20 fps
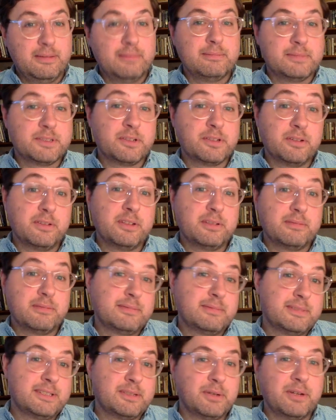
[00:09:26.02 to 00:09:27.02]
sort of the
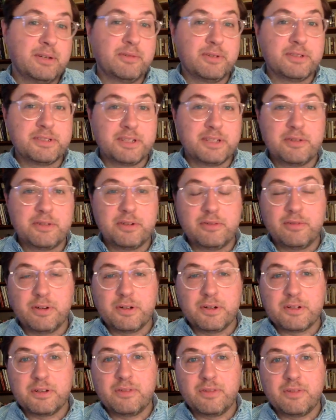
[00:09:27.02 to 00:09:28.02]
21st century
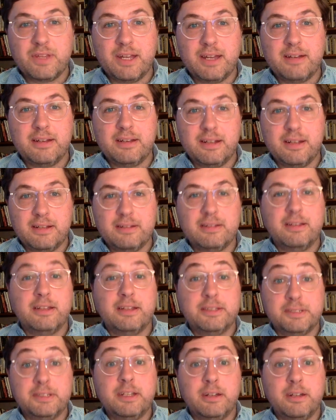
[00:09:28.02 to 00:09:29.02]
version of that, and,
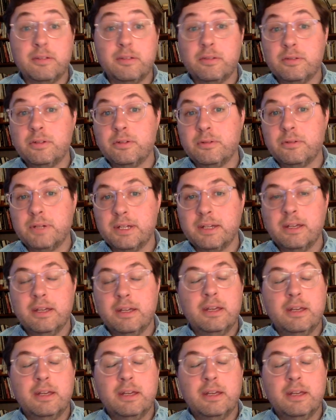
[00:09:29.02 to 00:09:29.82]
and see how they are doing